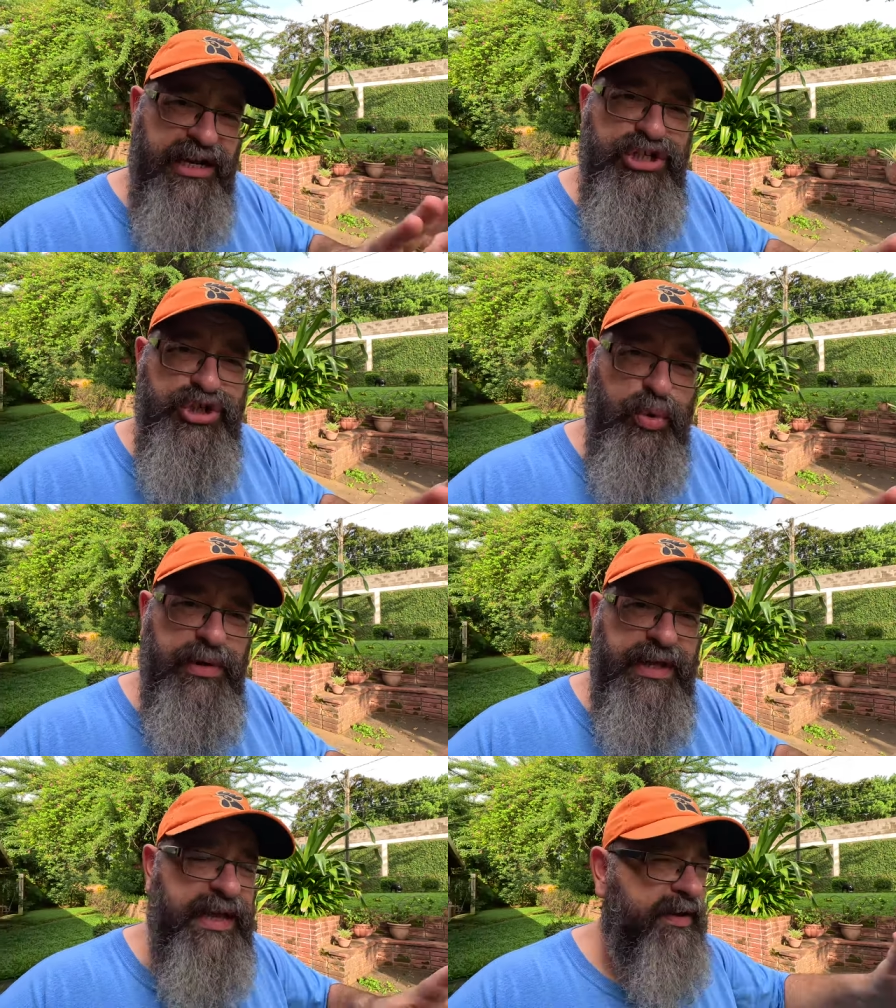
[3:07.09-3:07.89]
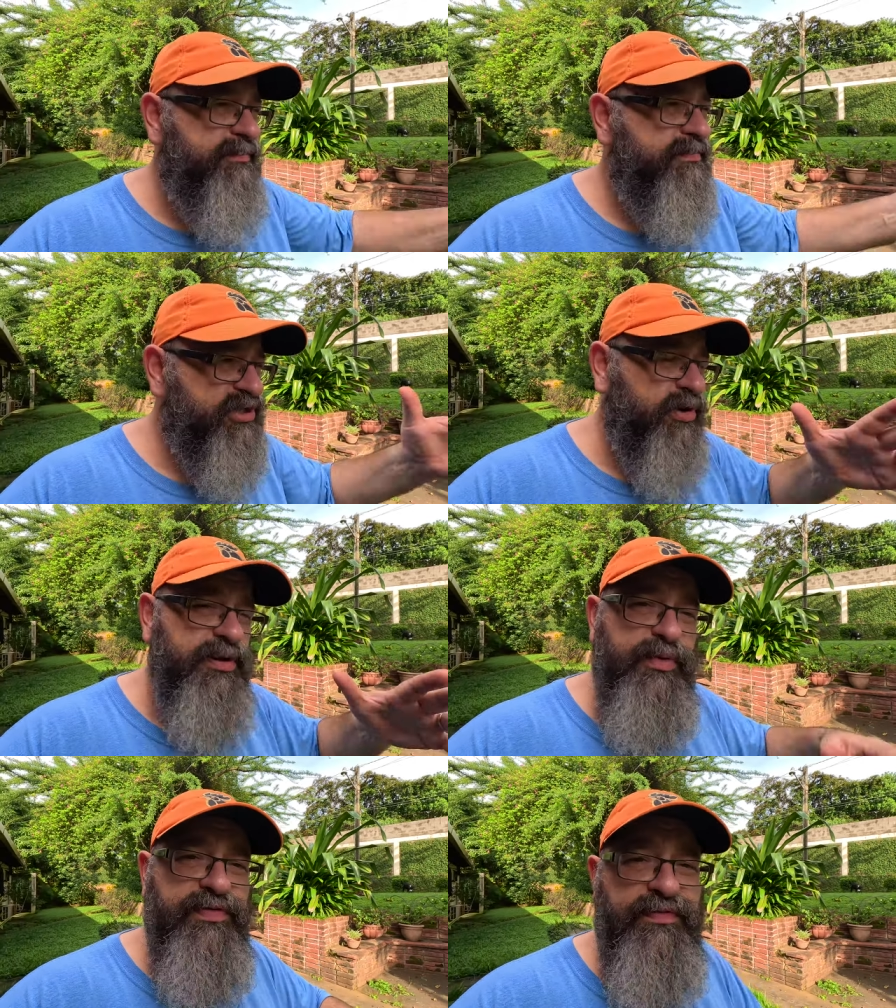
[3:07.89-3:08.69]
at it shortly. I'm
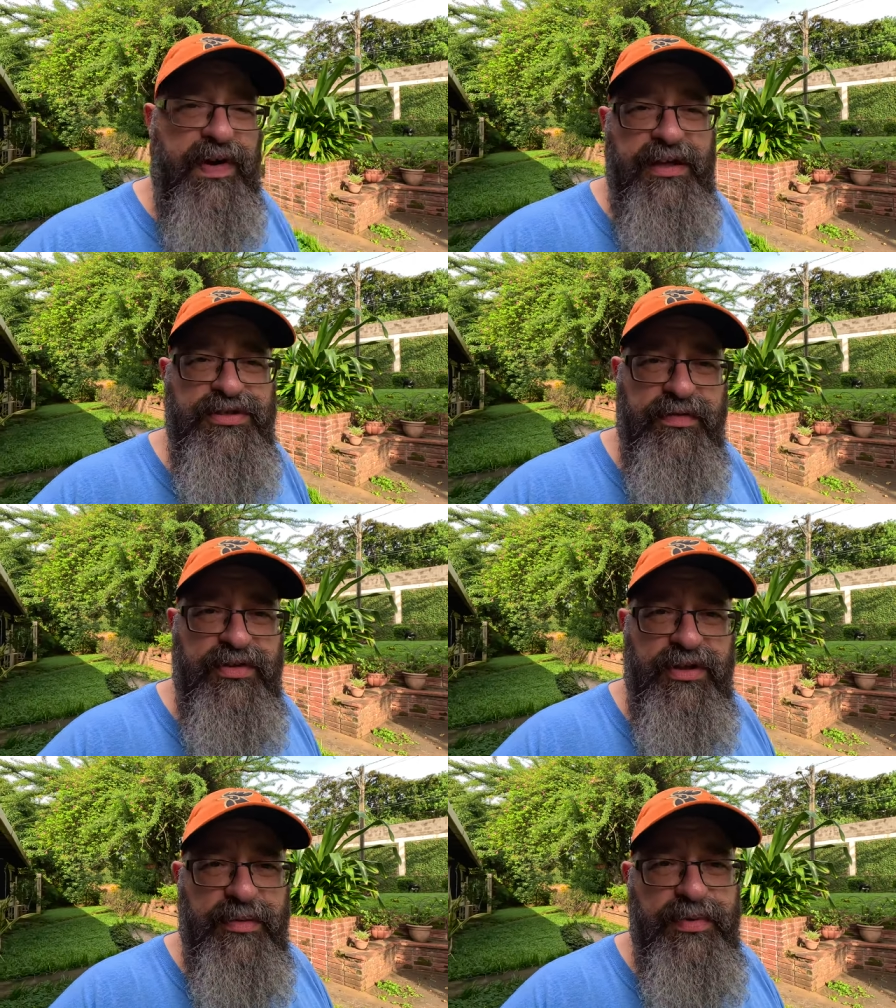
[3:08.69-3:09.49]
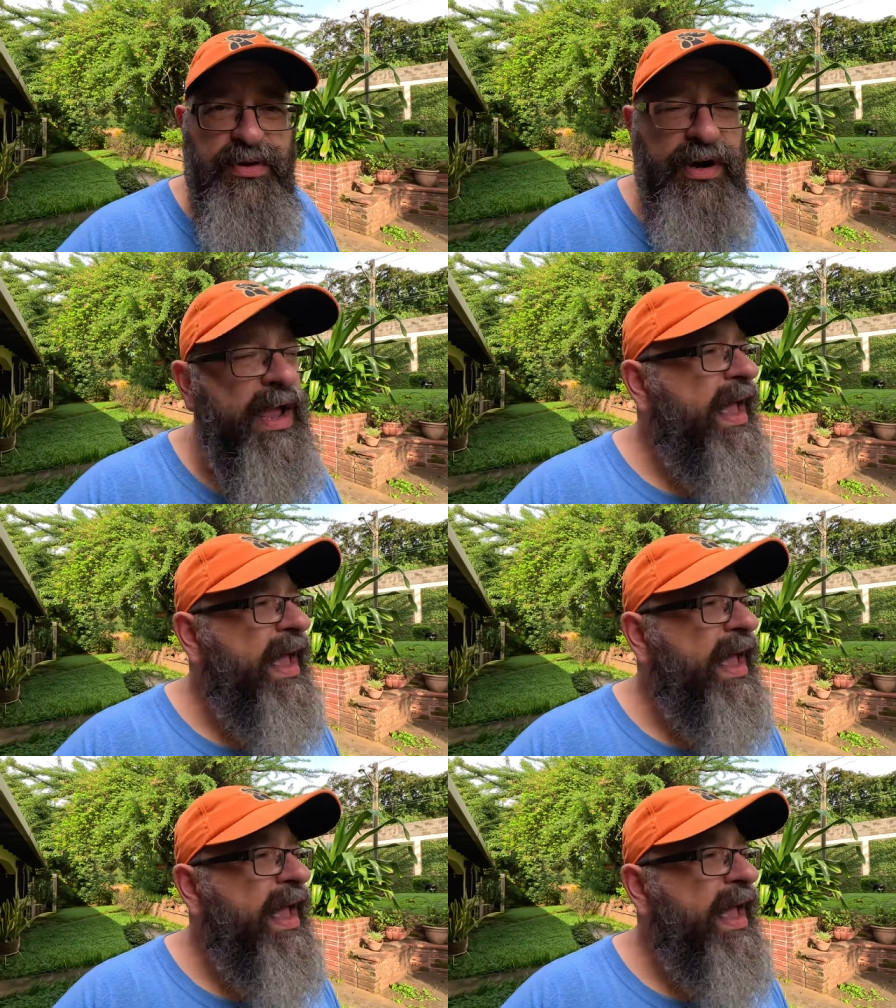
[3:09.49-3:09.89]
starting to move the files over to the computer.